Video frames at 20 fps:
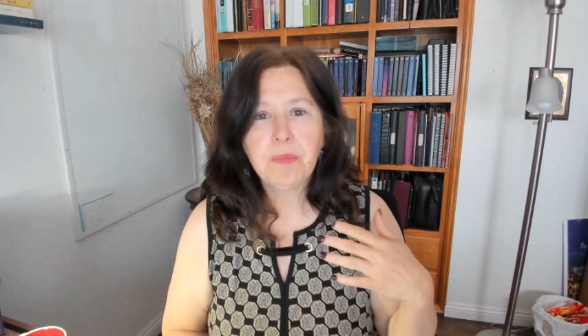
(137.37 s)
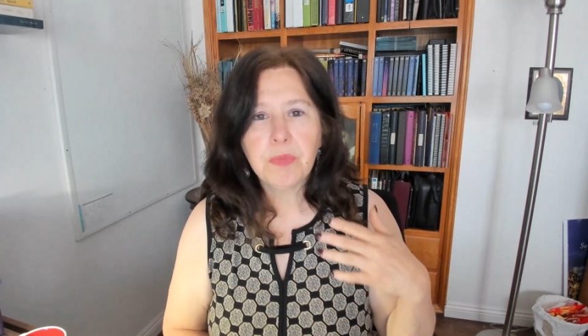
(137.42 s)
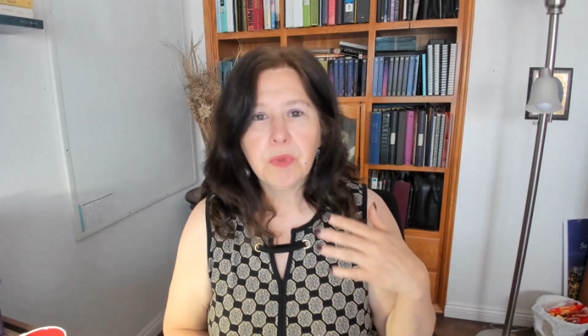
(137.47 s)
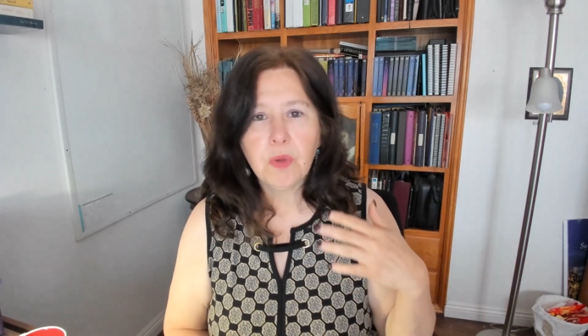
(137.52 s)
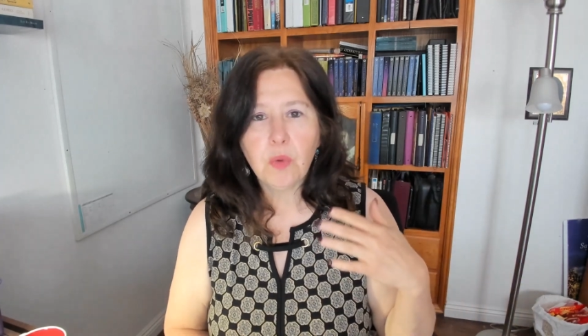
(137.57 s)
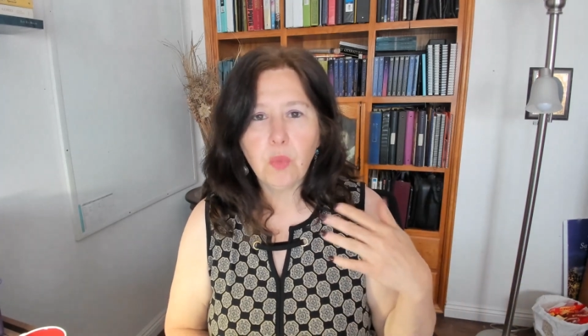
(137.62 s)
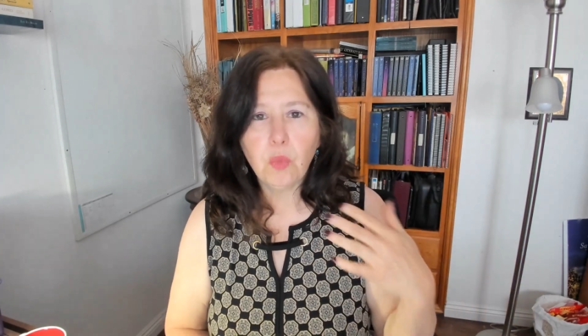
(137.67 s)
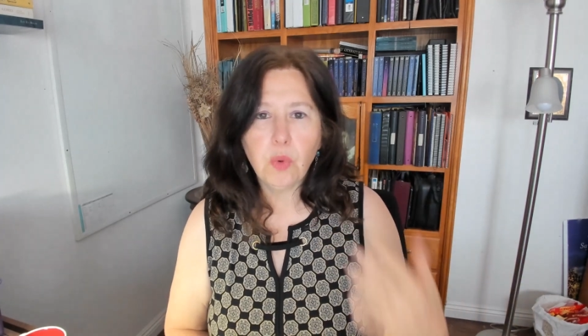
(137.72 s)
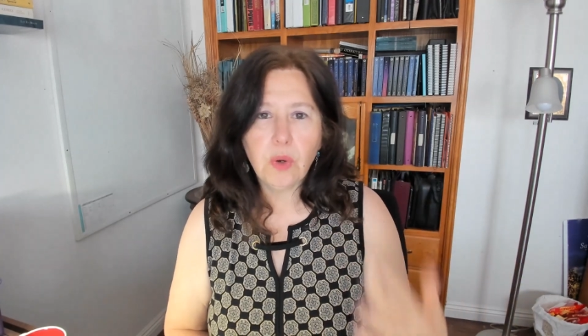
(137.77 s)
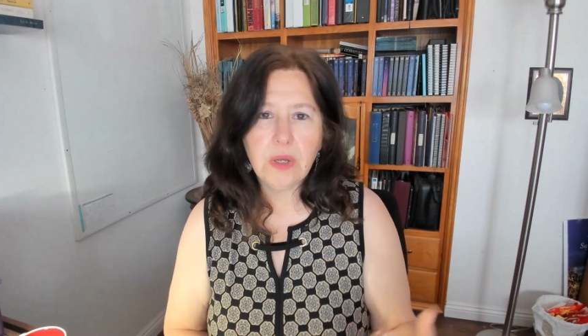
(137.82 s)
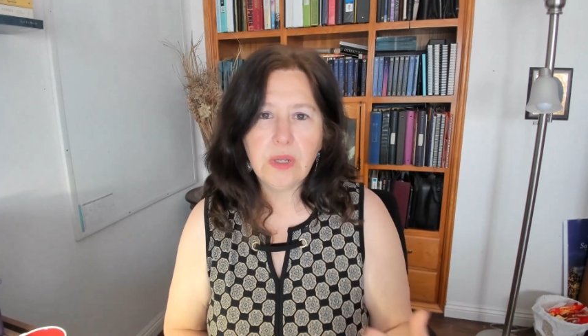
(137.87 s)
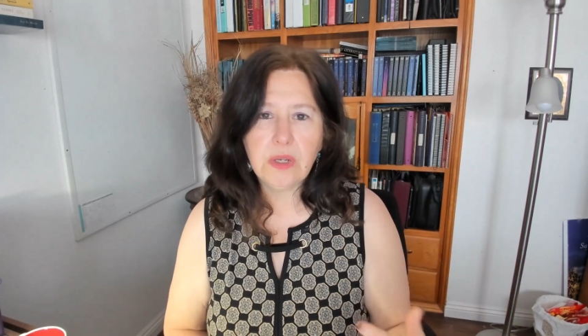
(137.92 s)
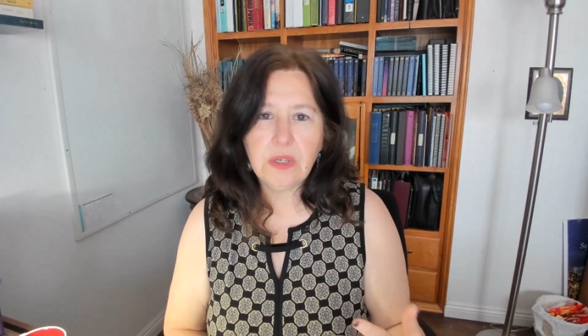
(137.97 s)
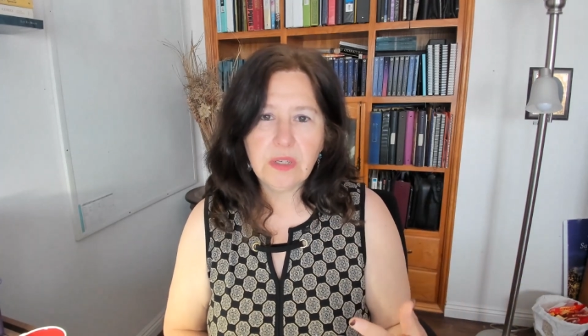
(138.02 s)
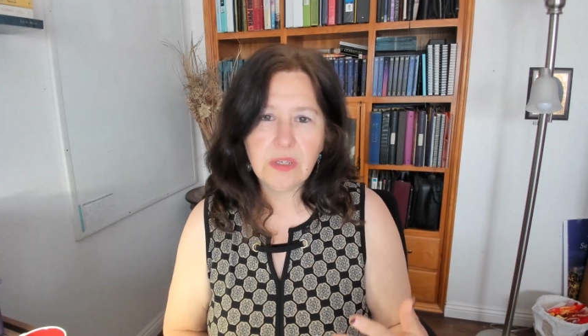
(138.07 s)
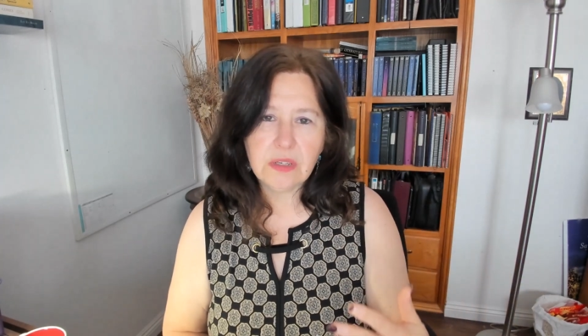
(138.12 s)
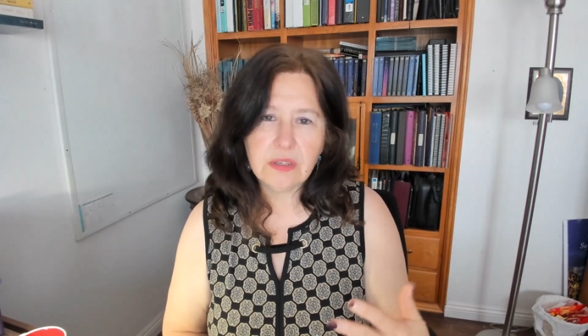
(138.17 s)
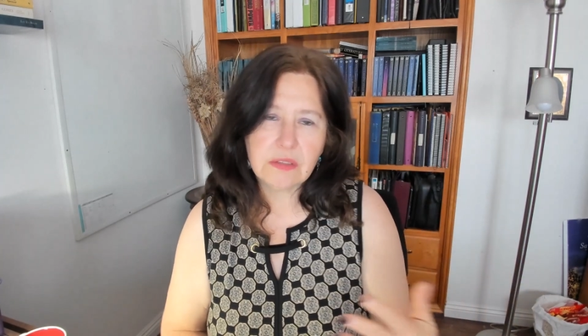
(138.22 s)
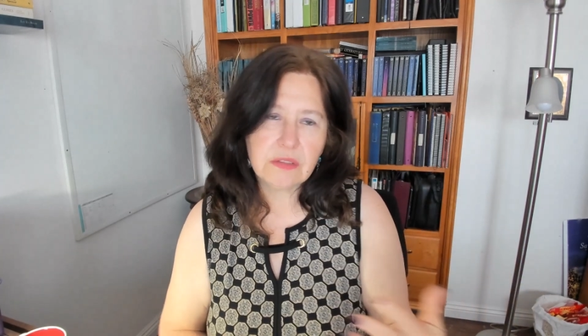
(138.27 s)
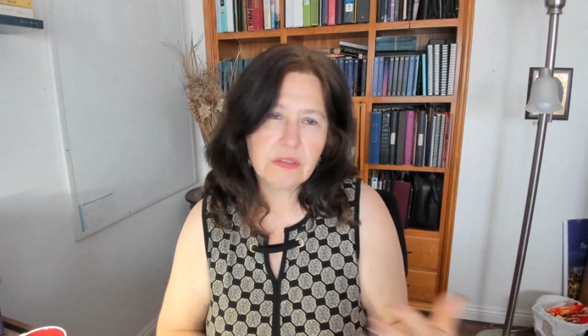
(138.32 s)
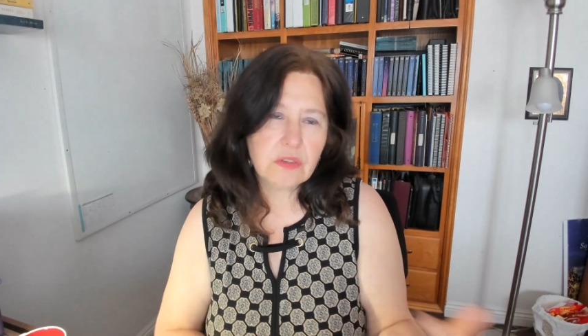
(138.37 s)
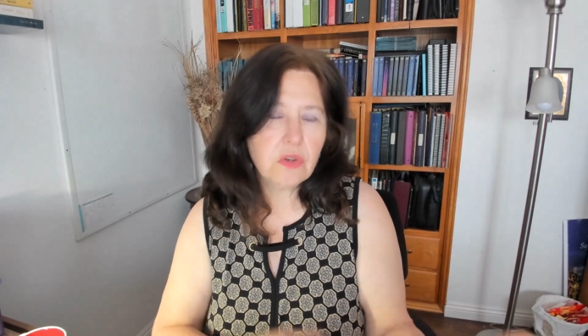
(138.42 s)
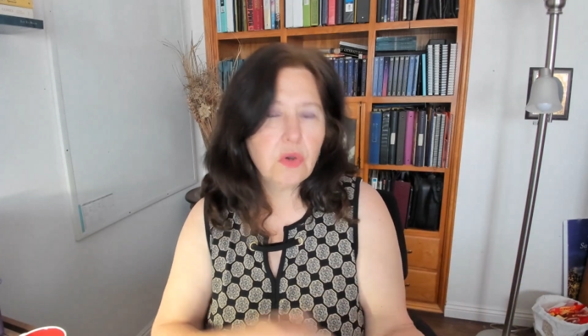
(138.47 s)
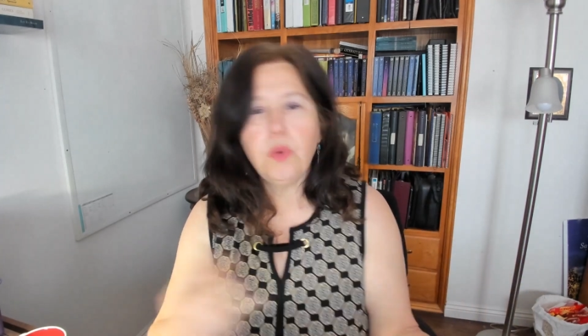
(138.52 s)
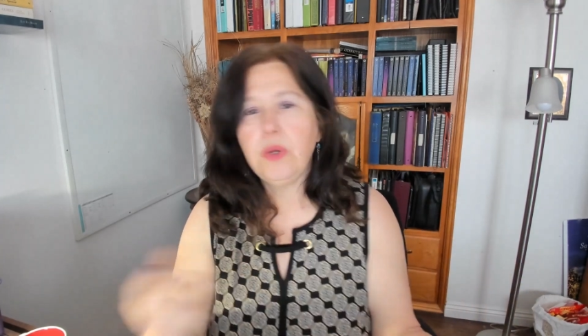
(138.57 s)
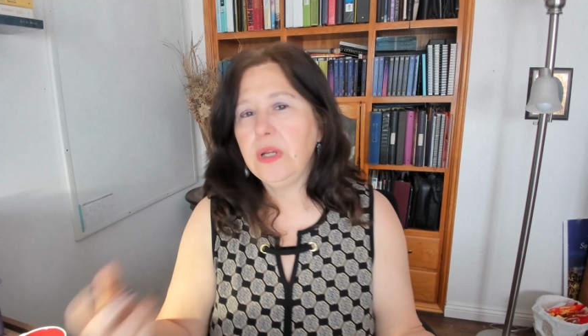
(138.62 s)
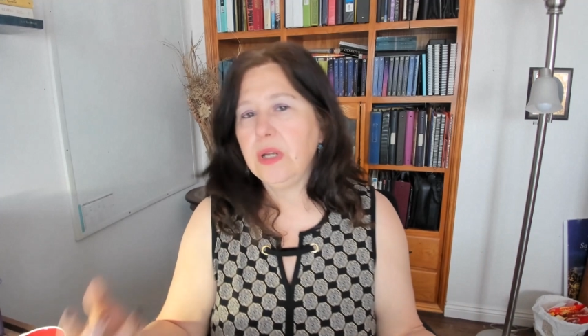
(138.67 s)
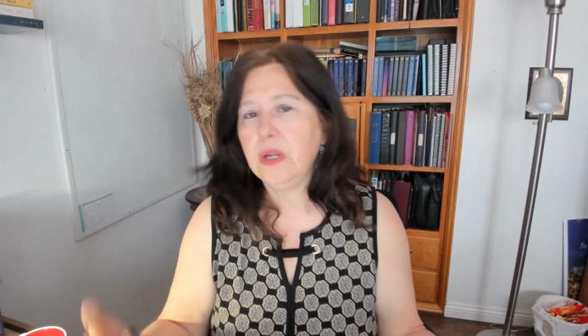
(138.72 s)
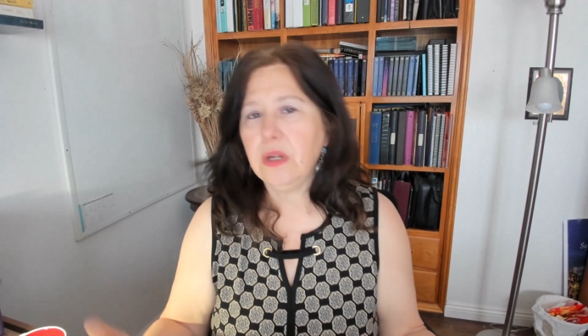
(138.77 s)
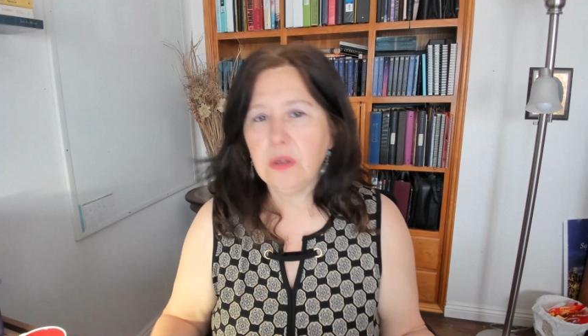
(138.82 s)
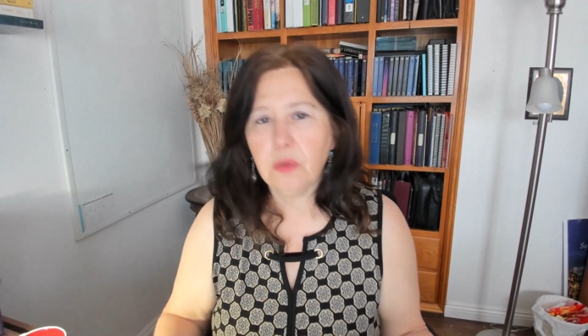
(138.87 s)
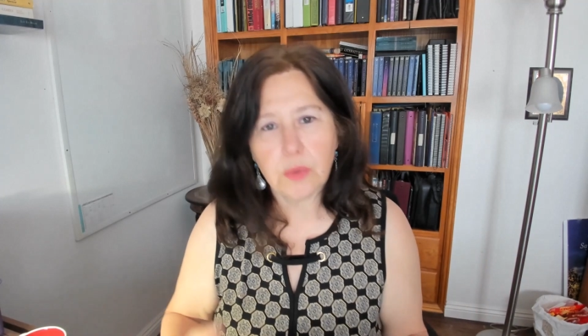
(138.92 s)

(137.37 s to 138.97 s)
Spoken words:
what is going on